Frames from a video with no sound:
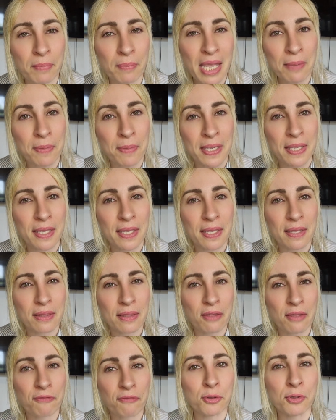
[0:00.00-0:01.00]
Maybe
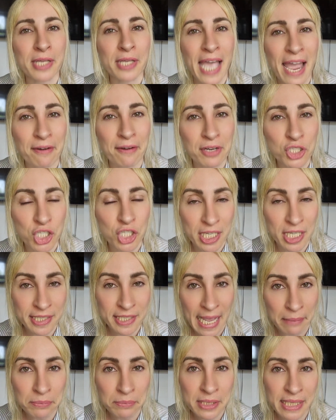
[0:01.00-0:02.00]
the fuel garage is
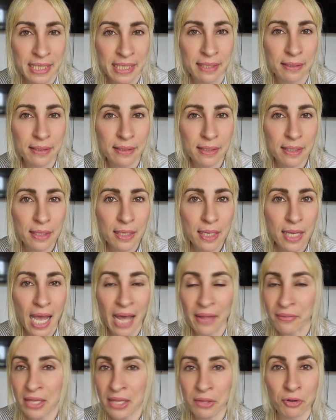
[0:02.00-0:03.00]
empty
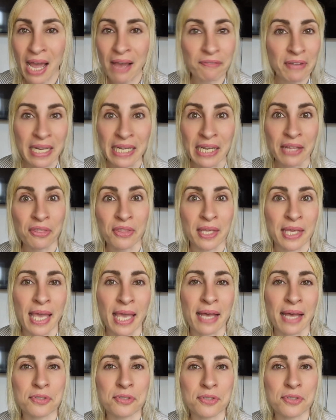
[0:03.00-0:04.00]
and they don't have anything
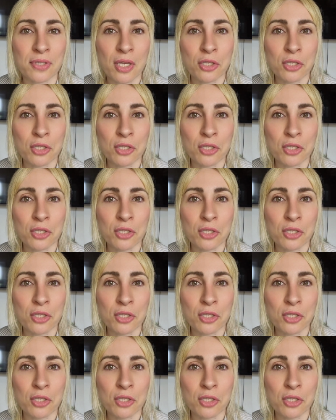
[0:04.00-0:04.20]
else.